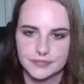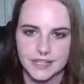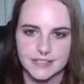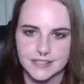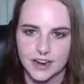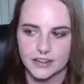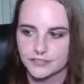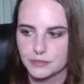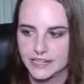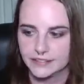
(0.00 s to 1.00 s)
It's not
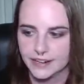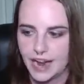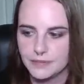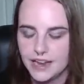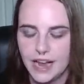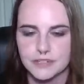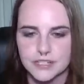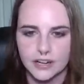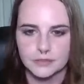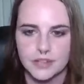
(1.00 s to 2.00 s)
for me. Like I'm I'm just
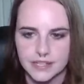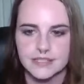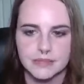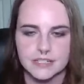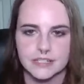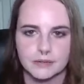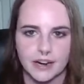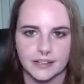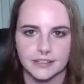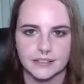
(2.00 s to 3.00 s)
not in a place mentally where
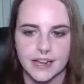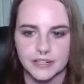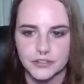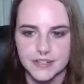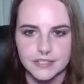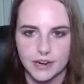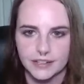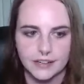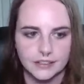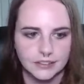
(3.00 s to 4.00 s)
I can handle this right
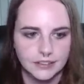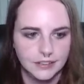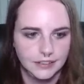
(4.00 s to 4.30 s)
now